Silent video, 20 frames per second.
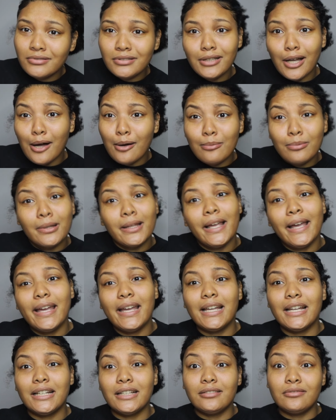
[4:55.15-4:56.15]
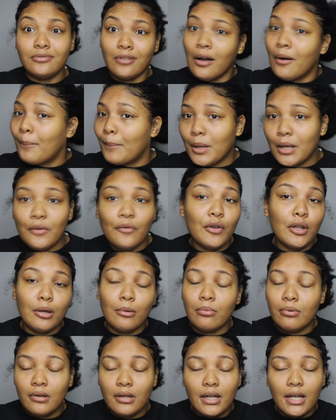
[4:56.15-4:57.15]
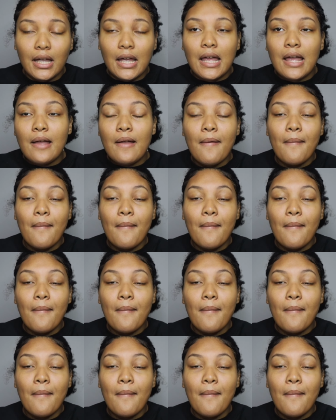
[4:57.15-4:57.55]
Don't play. Don't motherfucking play.